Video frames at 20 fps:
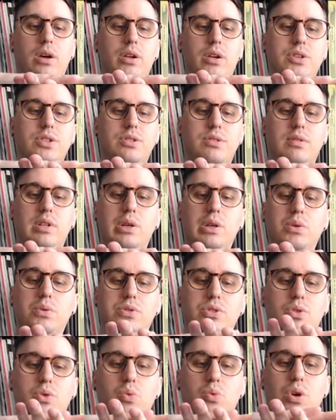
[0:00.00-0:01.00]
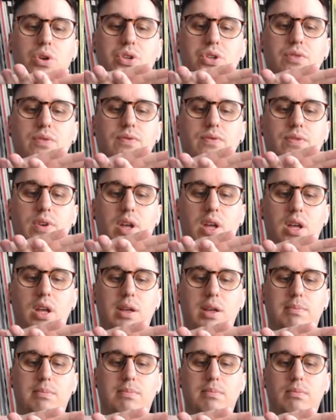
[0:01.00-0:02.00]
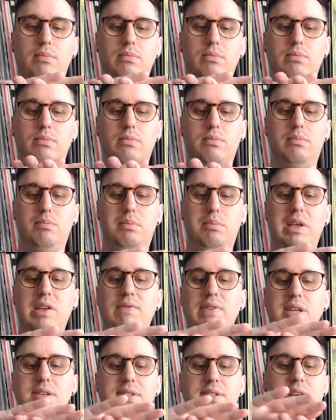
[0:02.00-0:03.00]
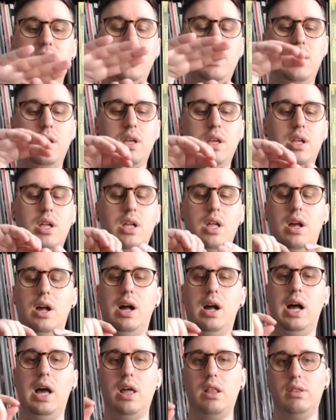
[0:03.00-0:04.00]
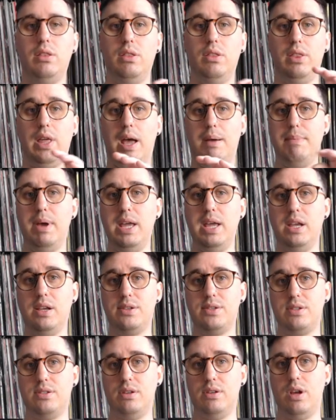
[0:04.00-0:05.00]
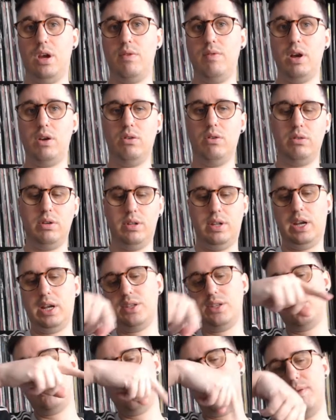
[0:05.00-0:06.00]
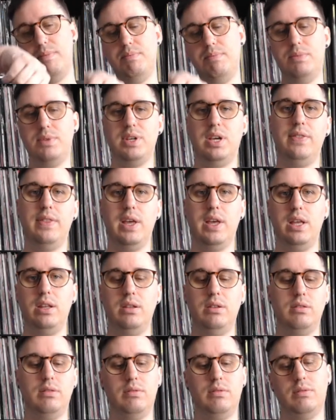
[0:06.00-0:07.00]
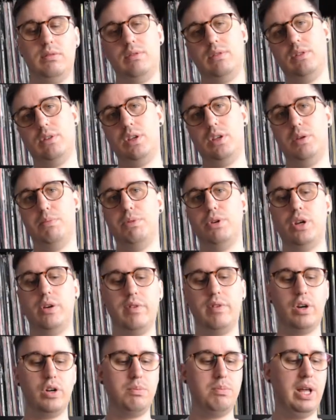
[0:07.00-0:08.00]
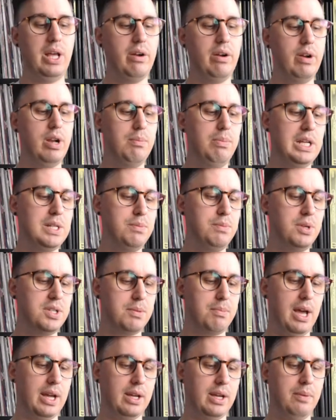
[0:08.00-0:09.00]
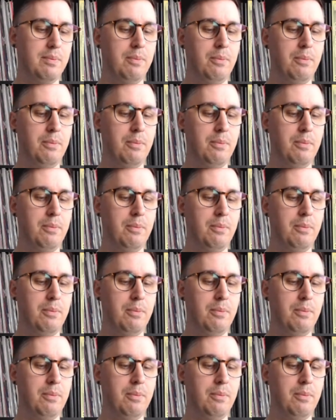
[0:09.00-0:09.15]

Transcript: on a little squadge of uh, PVC, and that makes a record. And it gets trimmed, and then you put on a record player and it plays music back.